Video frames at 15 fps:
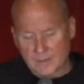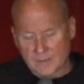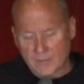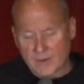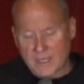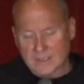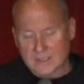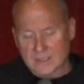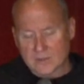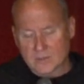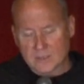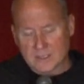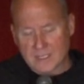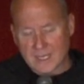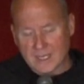Francis
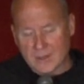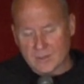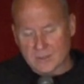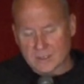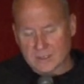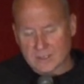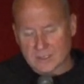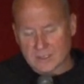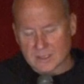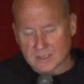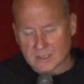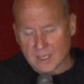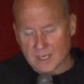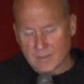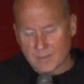would say, and it wasn't just
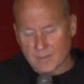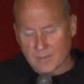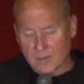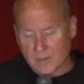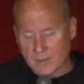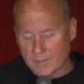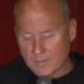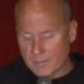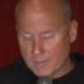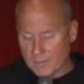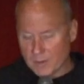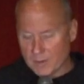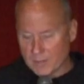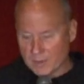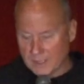
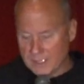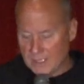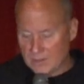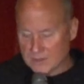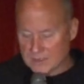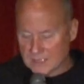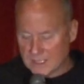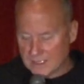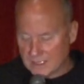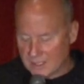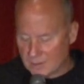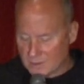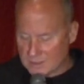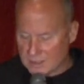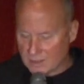hyperbole, he would say that he
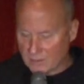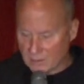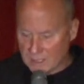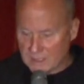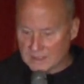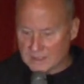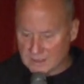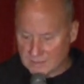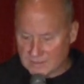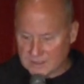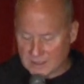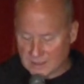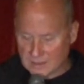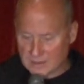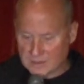was the greatest of
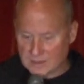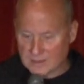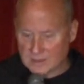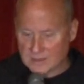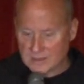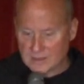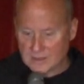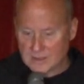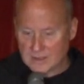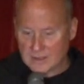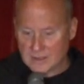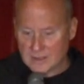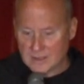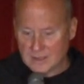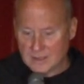sinners.
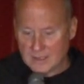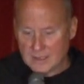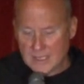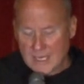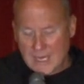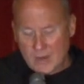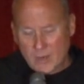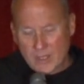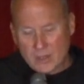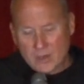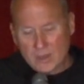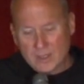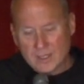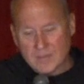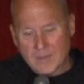And what he
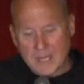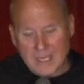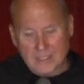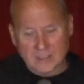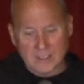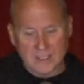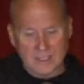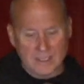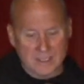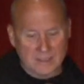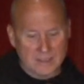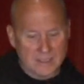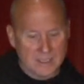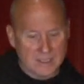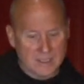couldn't imagine
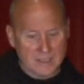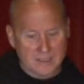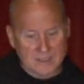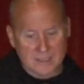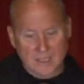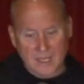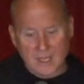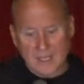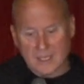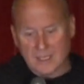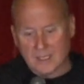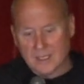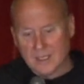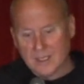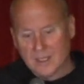is that this
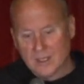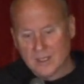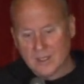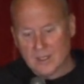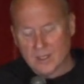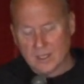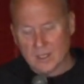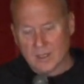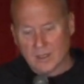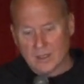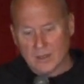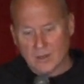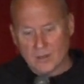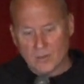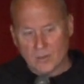God uh,
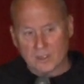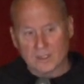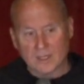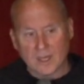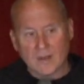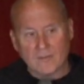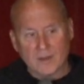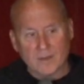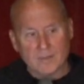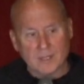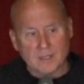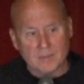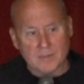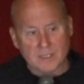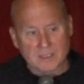would love him in
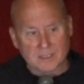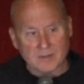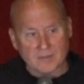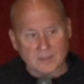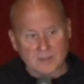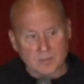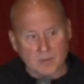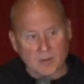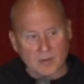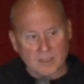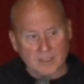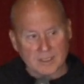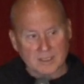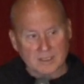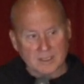the midst of his
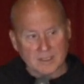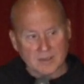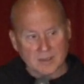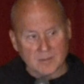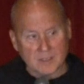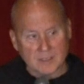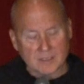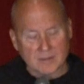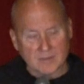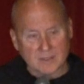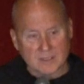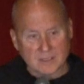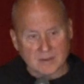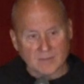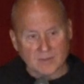brokenness and in the midst of
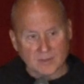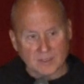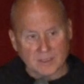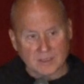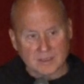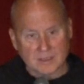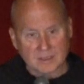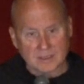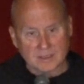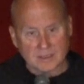his sinfulness.